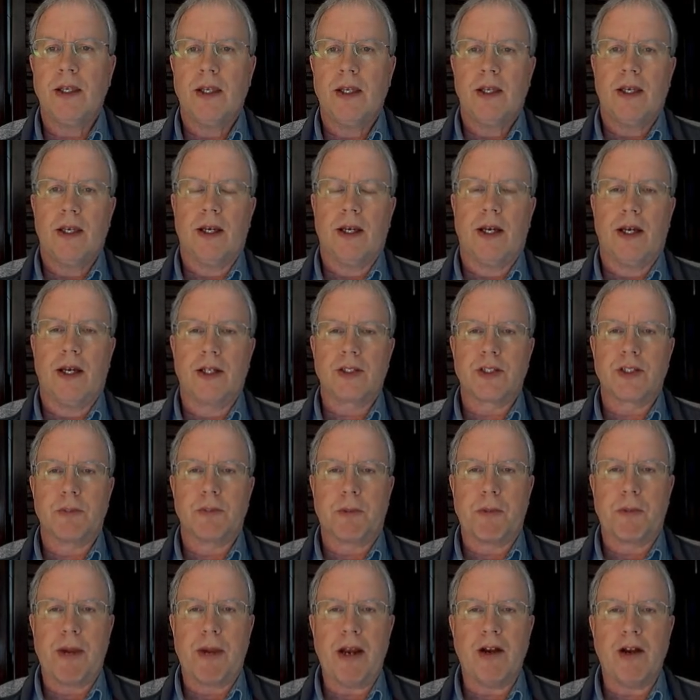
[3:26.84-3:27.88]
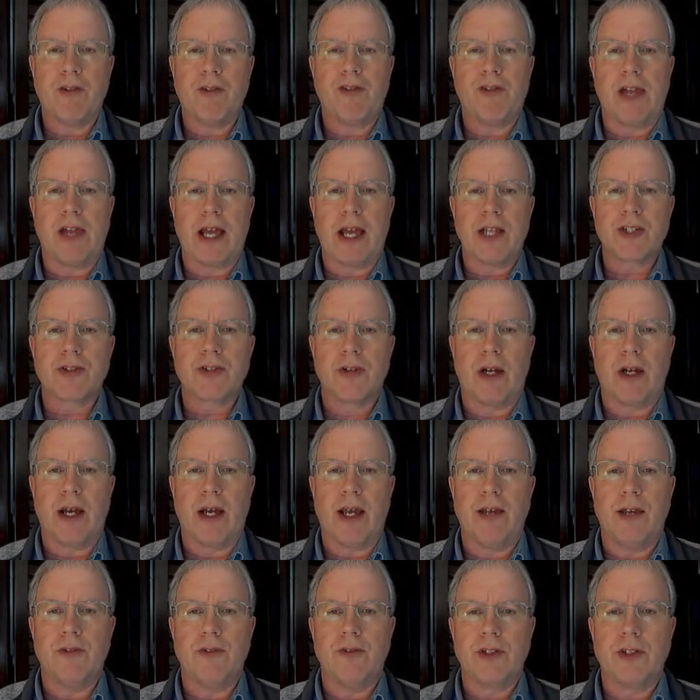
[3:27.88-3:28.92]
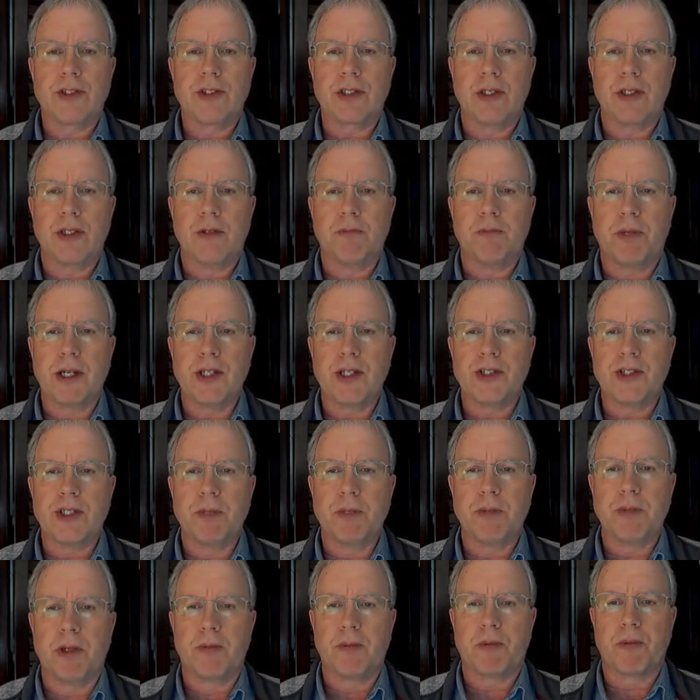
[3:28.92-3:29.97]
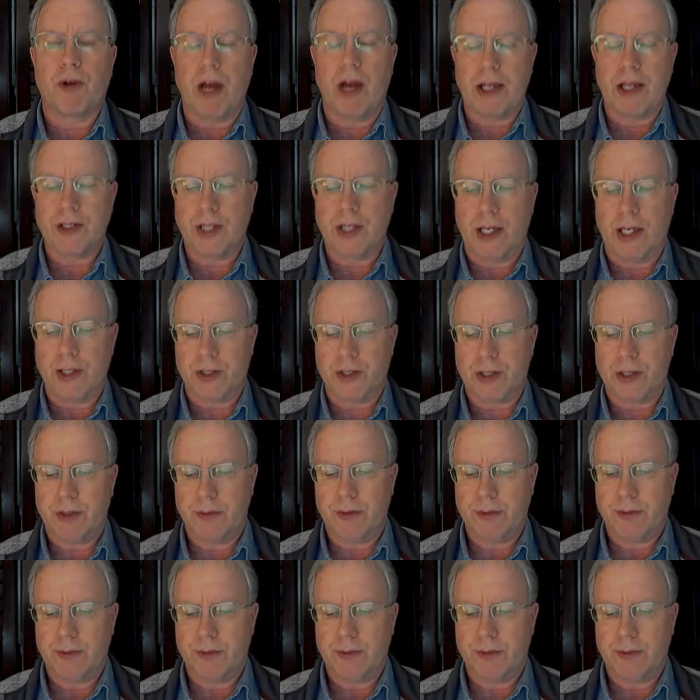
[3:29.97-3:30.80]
To prepare a flash drive, it's a pretty simple process.